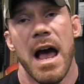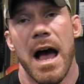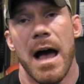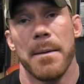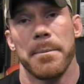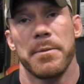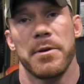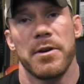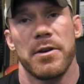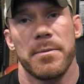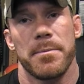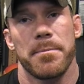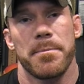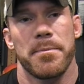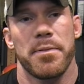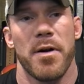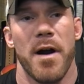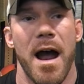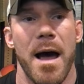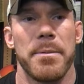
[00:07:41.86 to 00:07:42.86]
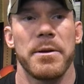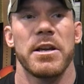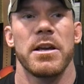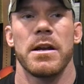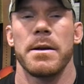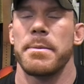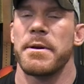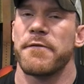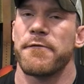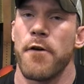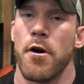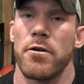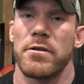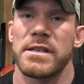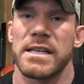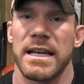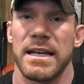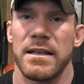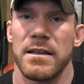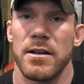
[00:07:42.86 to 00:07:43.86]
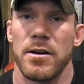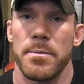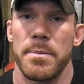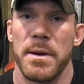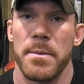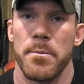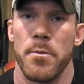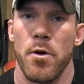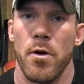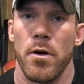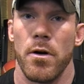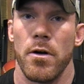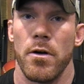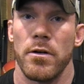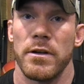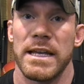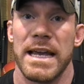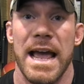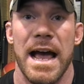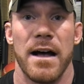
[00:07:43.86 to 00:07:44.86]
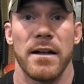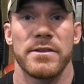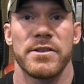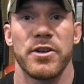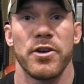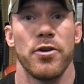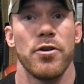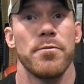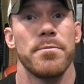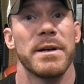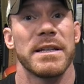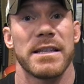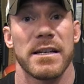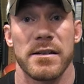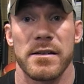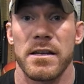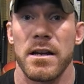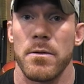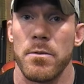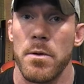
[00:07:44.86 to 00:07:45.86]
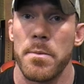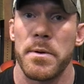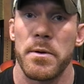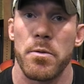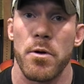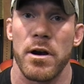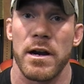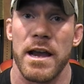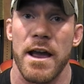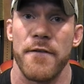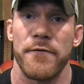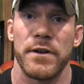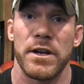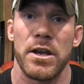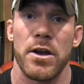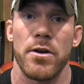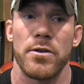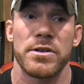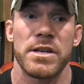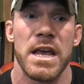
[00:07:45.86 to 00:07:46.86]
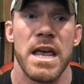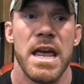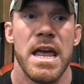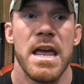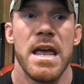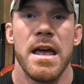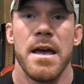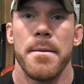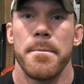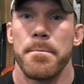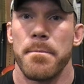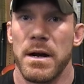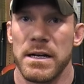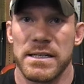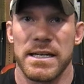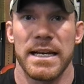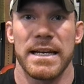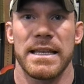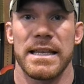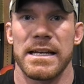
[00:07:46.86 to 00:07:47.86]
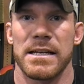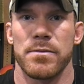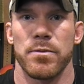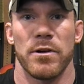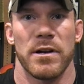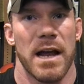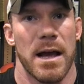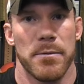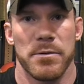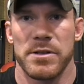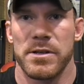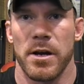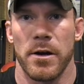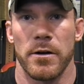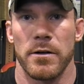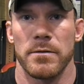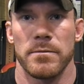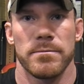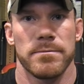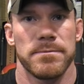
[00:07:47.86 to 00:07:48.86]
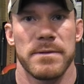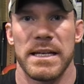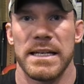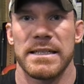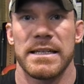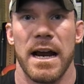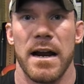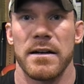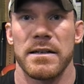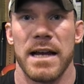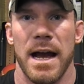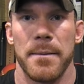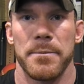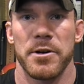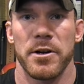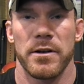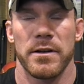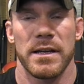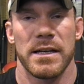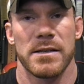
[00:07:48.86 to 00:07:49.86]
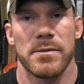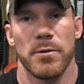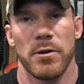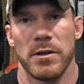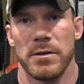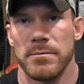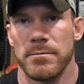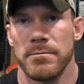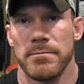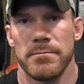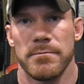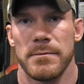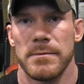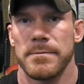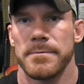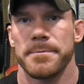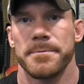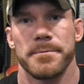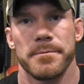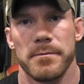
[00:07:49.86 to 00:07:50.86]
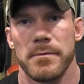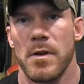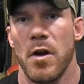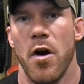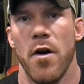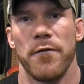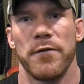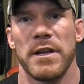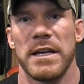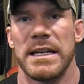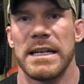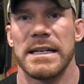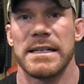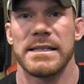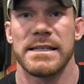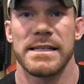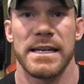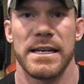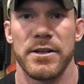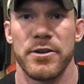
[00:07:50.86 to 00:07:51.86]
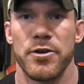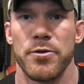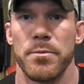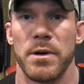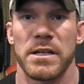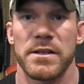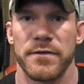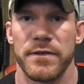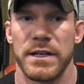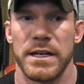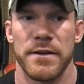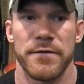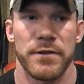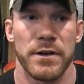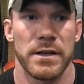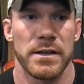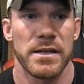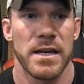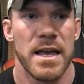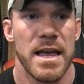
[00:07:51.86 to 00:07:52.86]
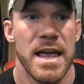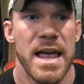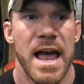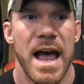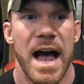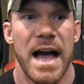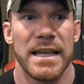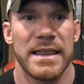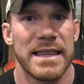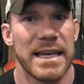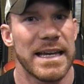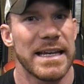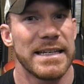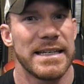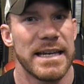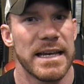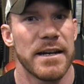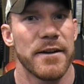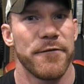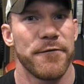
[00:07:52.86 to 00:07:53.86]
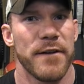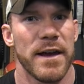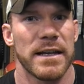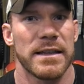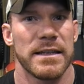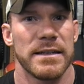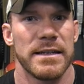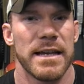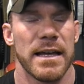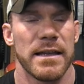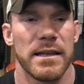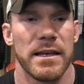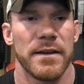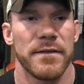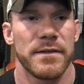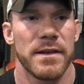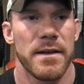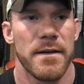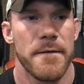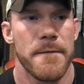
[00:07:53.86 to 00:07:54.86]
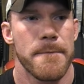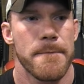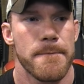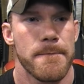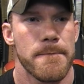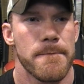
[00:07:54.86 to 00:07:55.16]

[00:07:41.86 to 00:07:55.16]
I'm probably gonna be focusing a little bit more on the how-to, but there still will be workout videos, much like this one. I was hurt the entire time during this one. Hopefully you didn't see too much of a difference. I think it did affect the deadlift.